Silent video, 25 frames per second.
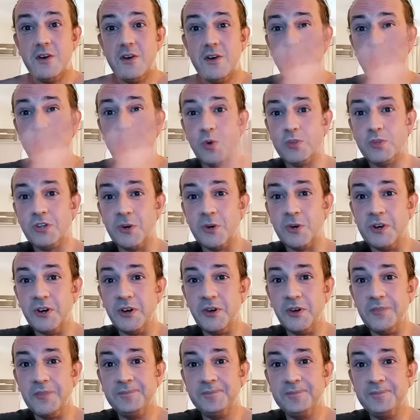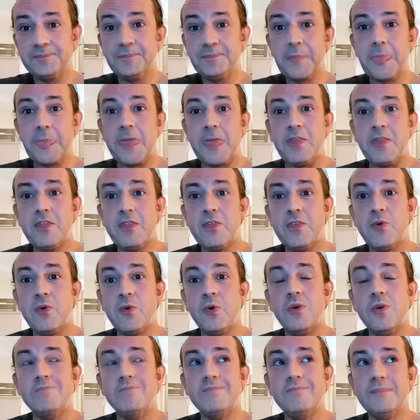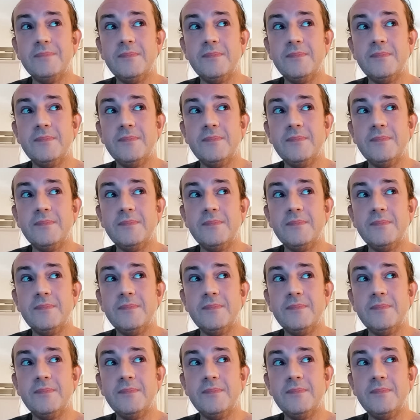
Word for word: what was going on and thought,